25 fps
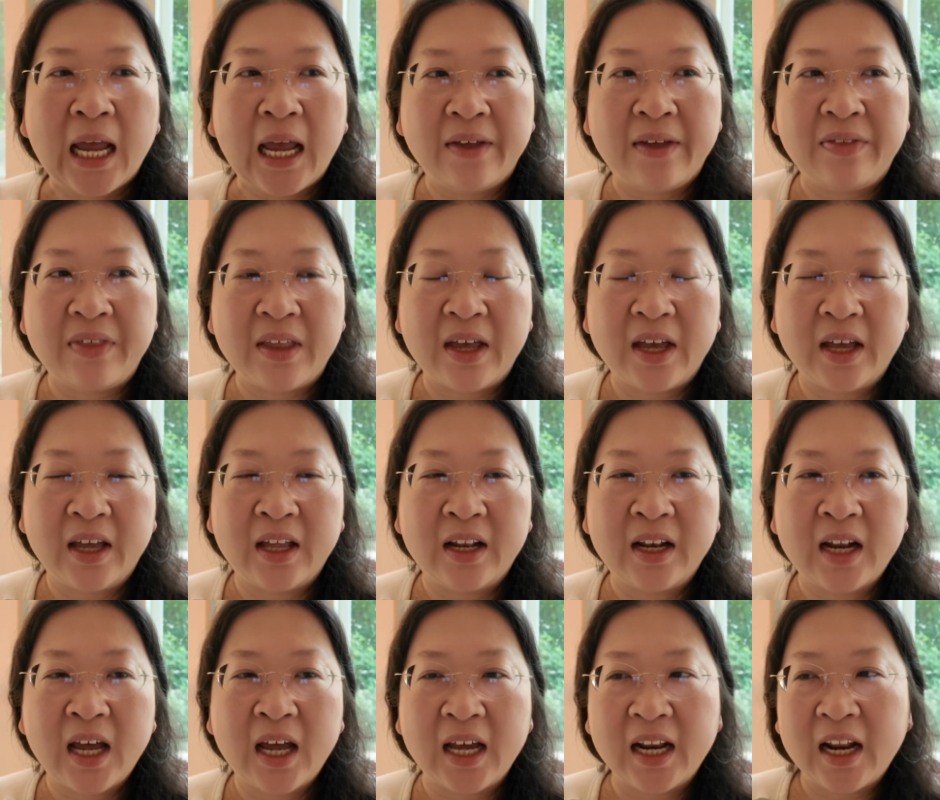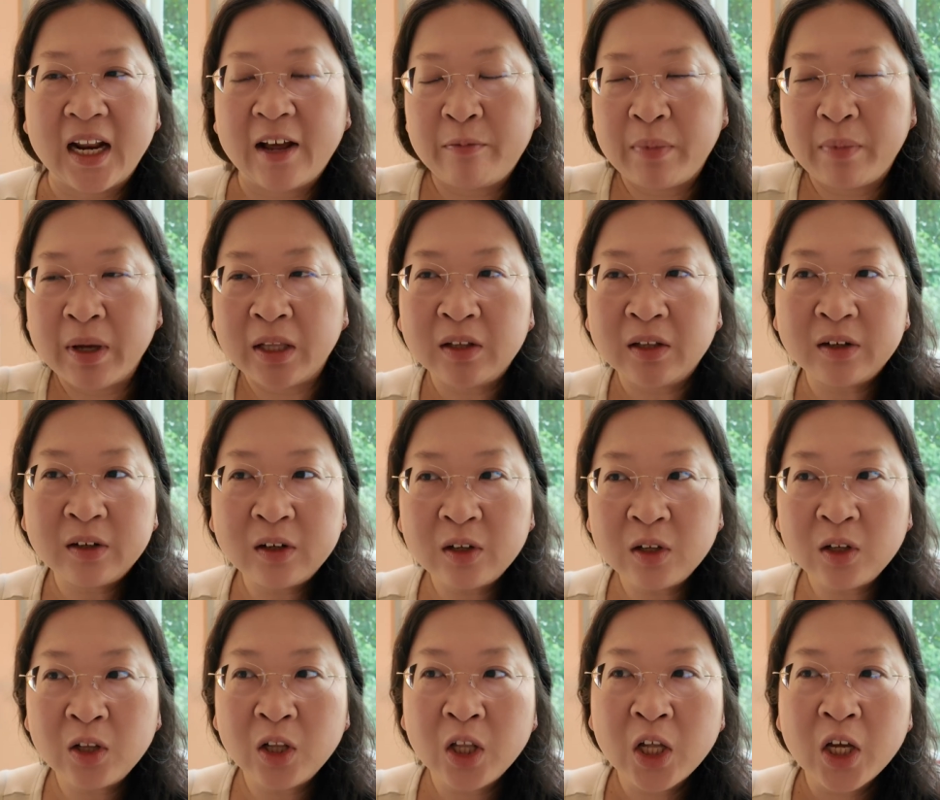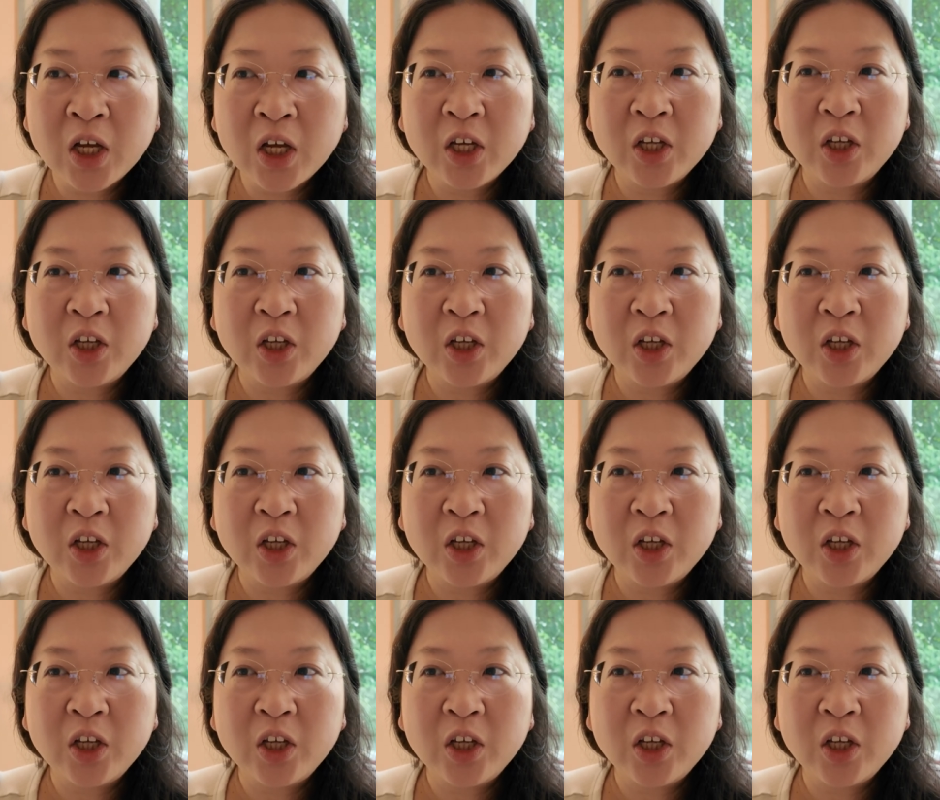And then I'd have my little,